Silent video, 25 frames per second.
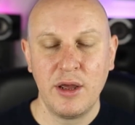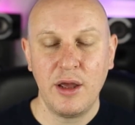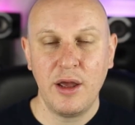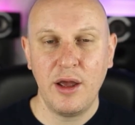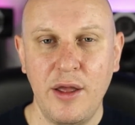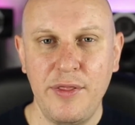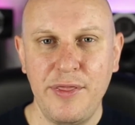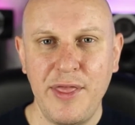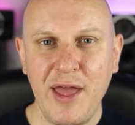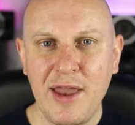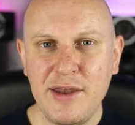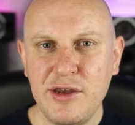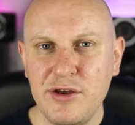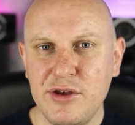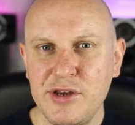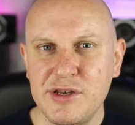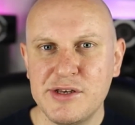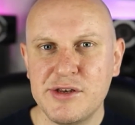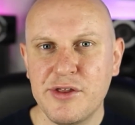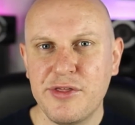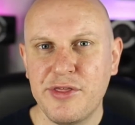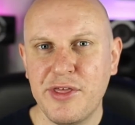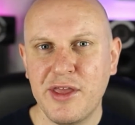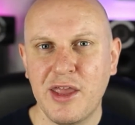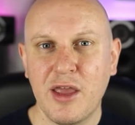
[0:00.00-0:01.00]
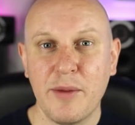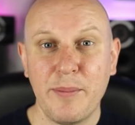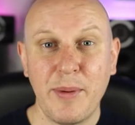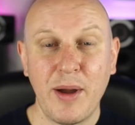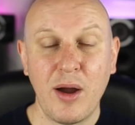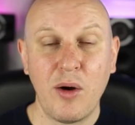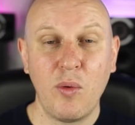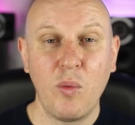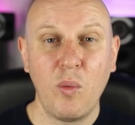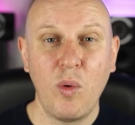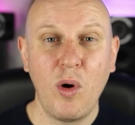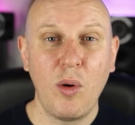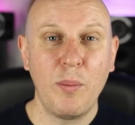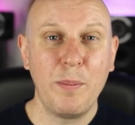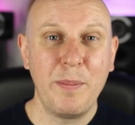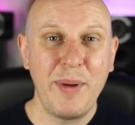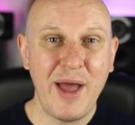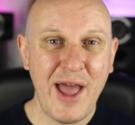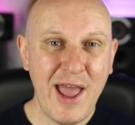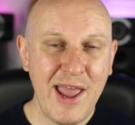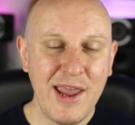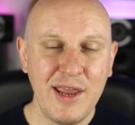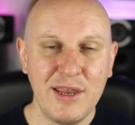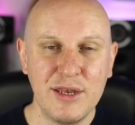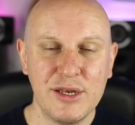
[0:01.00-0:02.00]
And then you need to think about what
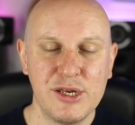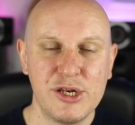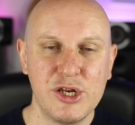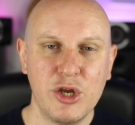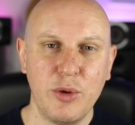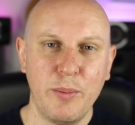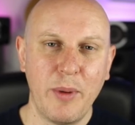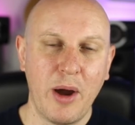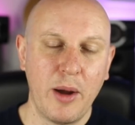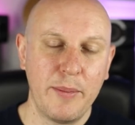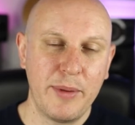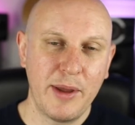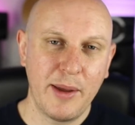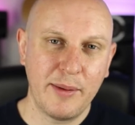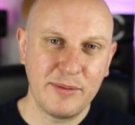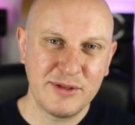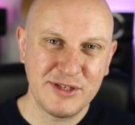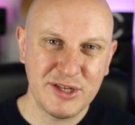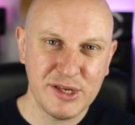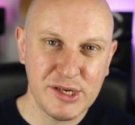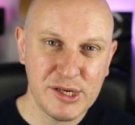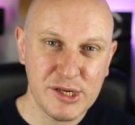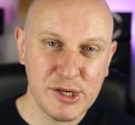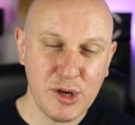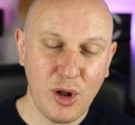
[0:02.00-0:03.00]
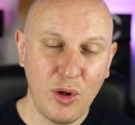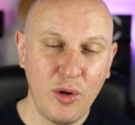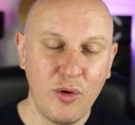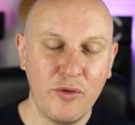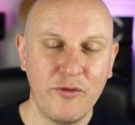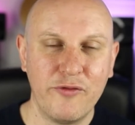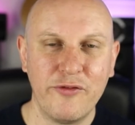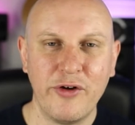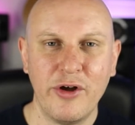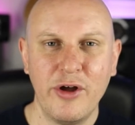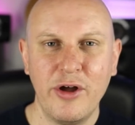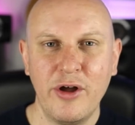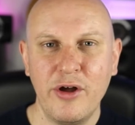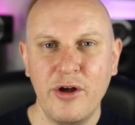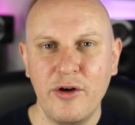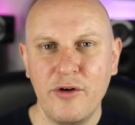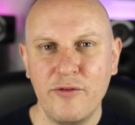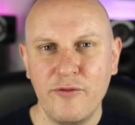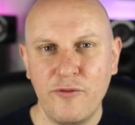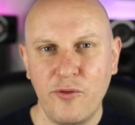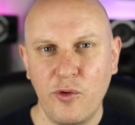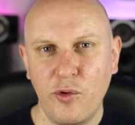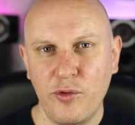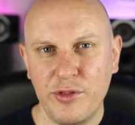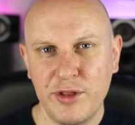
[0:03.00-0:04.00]
pains you might be able to solve
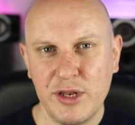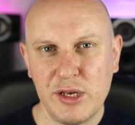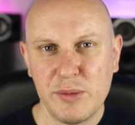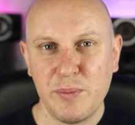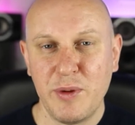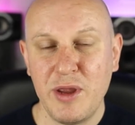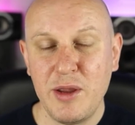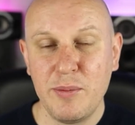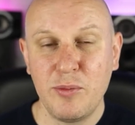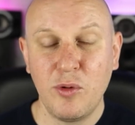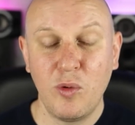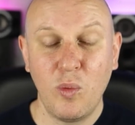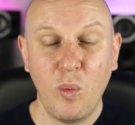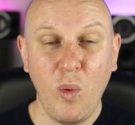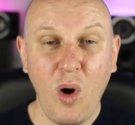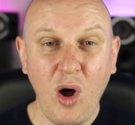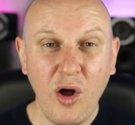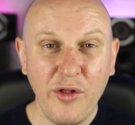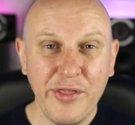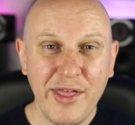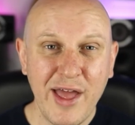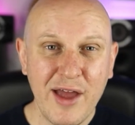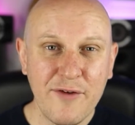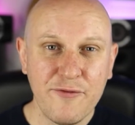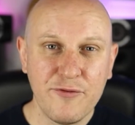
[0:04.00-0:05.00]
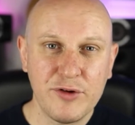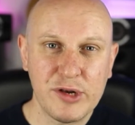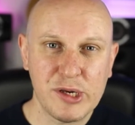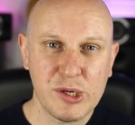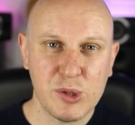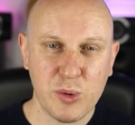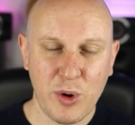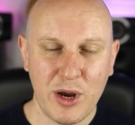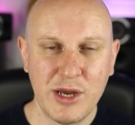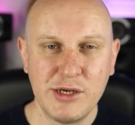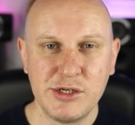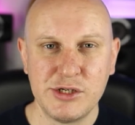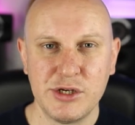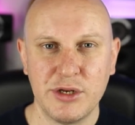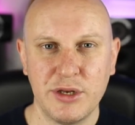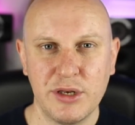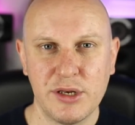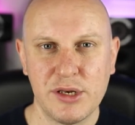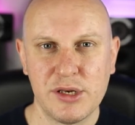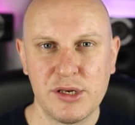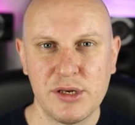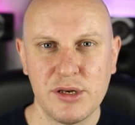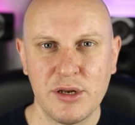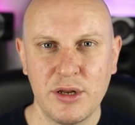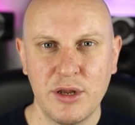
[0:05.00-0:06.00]
for these people. What are their
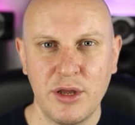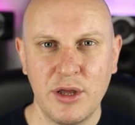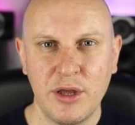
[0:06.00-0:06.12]
frustrations?